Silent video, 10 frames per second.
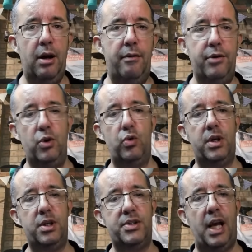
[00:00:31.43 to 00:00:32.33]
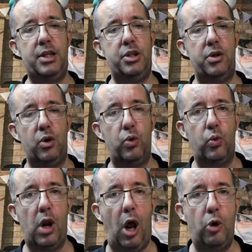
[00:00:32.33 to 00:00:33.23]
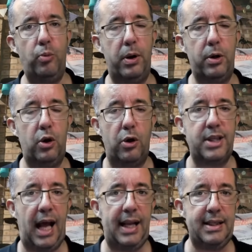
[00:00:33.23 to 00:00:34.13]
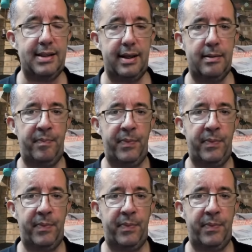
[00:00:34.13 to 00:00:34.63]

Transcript: of an organization called Hope Not Hate.